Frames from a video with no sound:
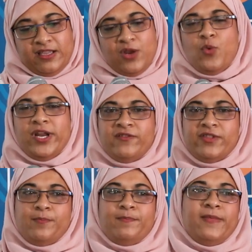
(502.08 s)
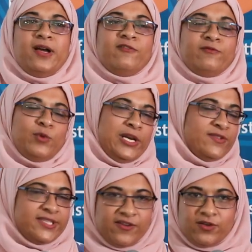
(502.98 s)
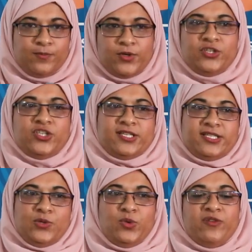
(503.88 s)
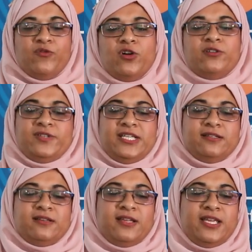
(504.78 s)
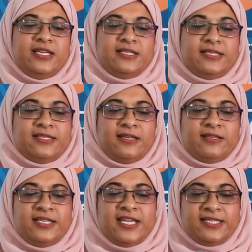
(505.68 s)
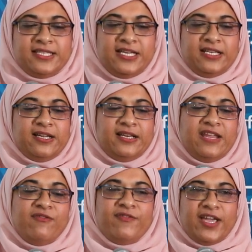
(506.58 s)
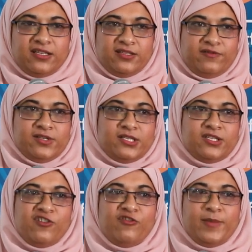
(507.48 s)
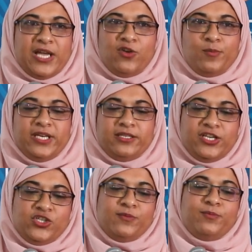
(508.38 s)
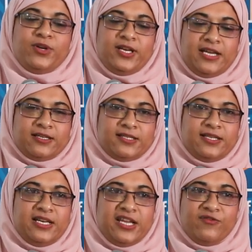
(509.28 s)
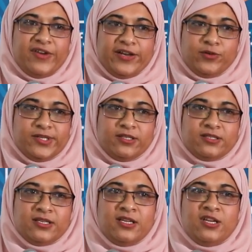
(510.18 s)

And one of several projects that we're involved in is testing the effectiveness of bioaugmentation products in the environment.